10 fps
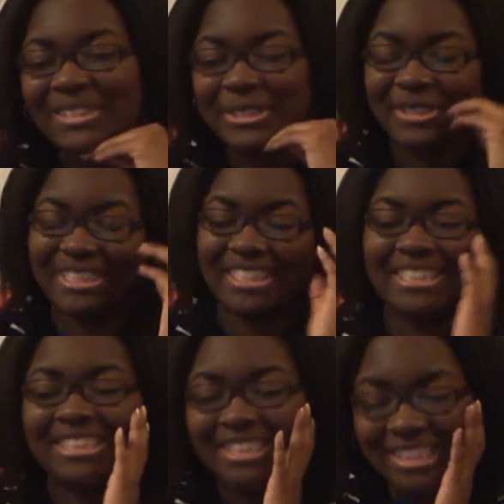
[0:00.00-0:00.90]
Oh my
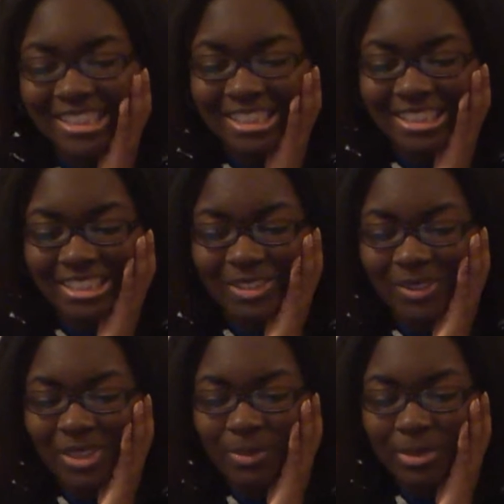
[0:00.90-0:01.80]
gosh, she was just
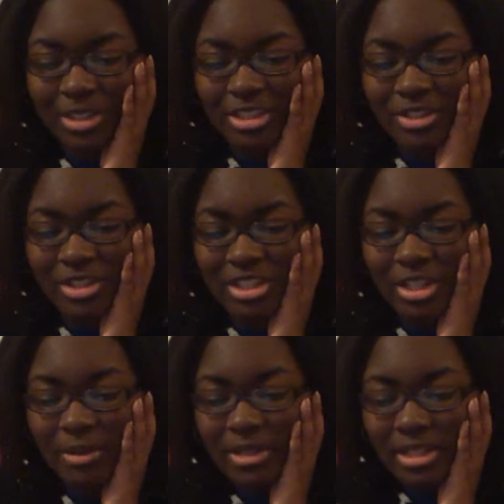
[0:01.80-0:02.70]
so done with us, you could
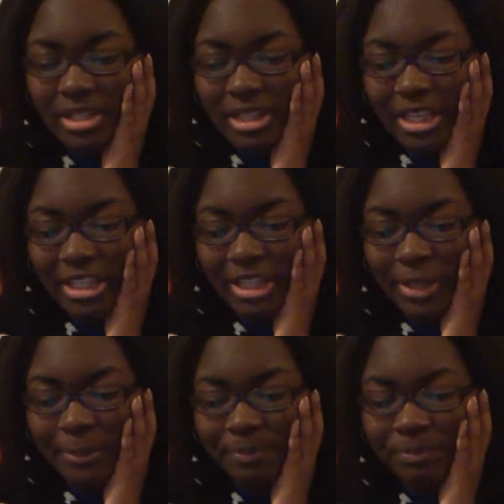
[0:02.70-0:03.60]
tell. And
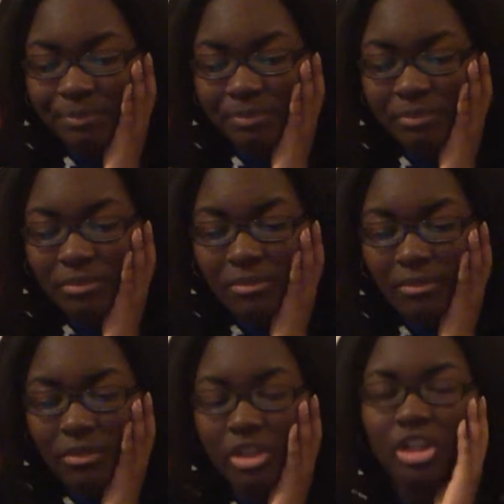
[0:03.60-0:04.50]
then
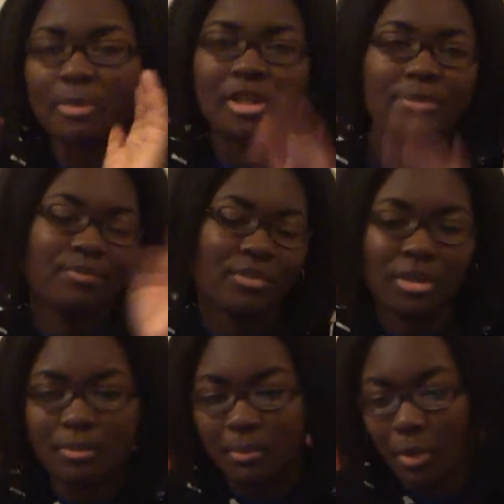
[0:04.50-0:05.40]
yearbook,
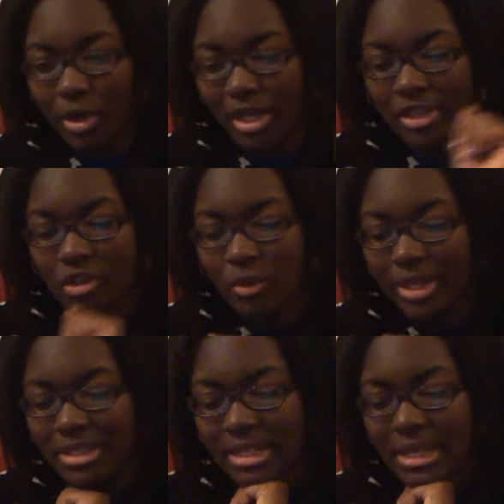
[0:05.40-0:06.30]
boring as
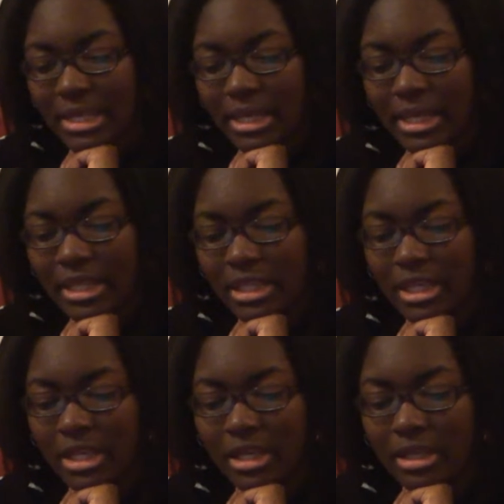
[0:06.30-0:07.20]
always. And
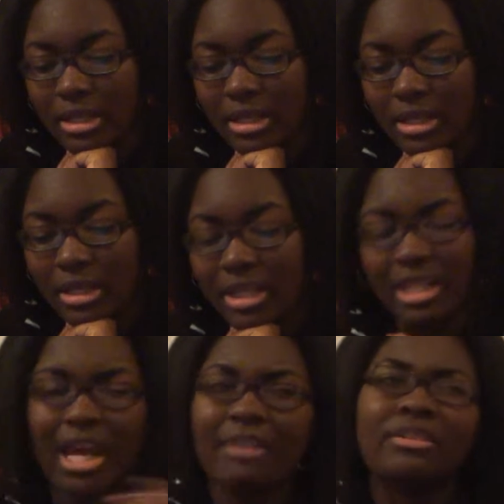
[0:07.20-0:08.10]
then
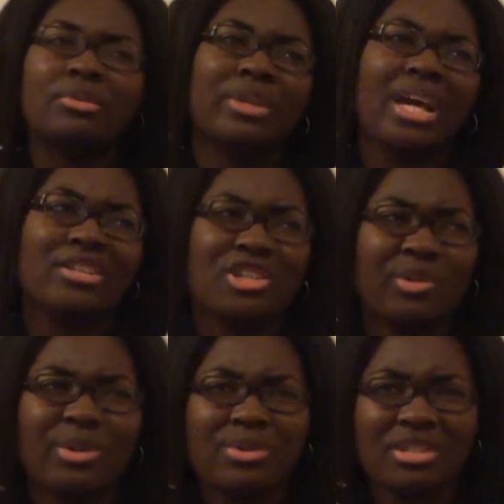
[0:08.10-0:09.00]
in Avid, we had
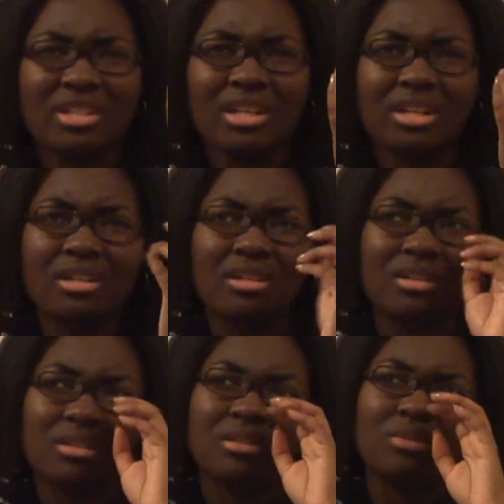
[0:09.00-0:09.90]
tutorials today,
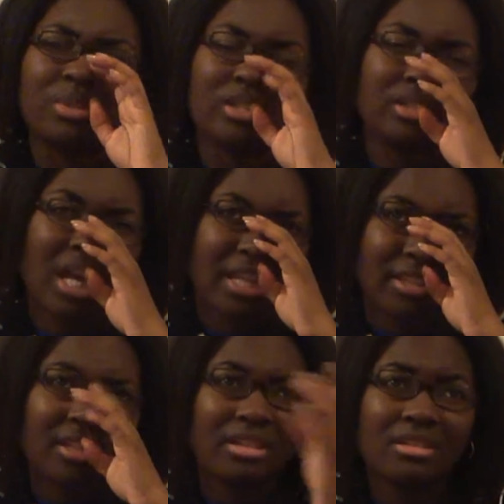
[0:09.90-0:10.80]
which I
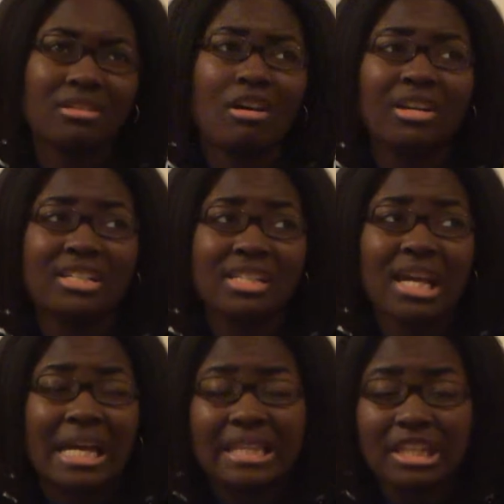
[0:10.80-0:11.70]
think, honestly,
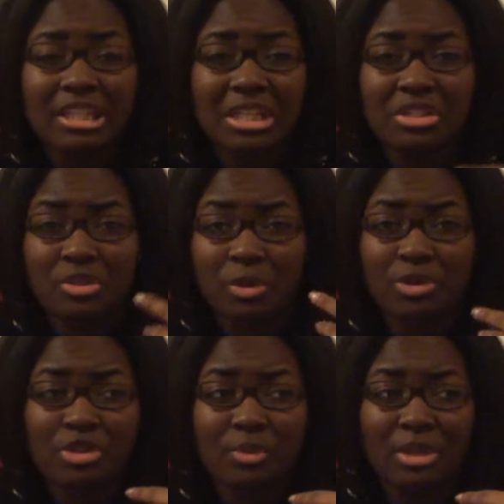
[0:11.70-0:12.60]
I think that
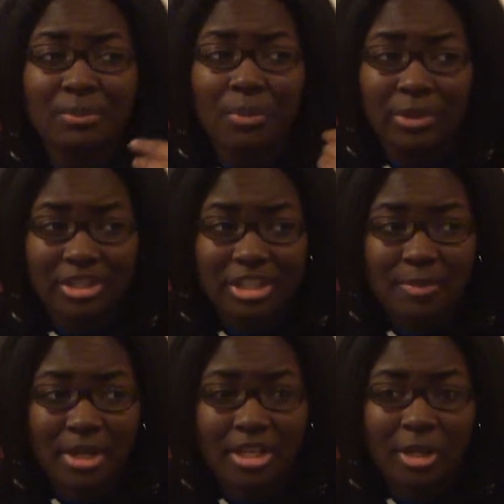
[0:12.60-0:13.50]
tutorials are pretty pointless
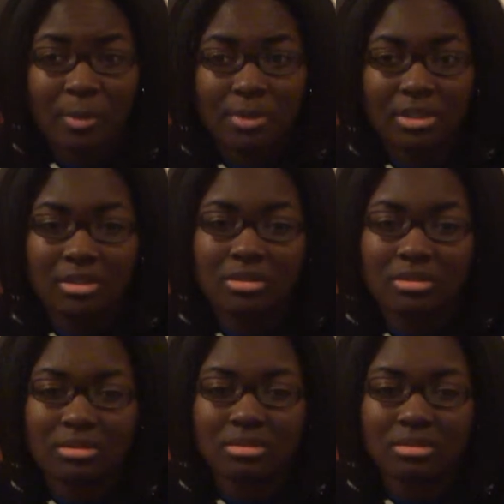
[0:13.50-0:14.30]
by now because,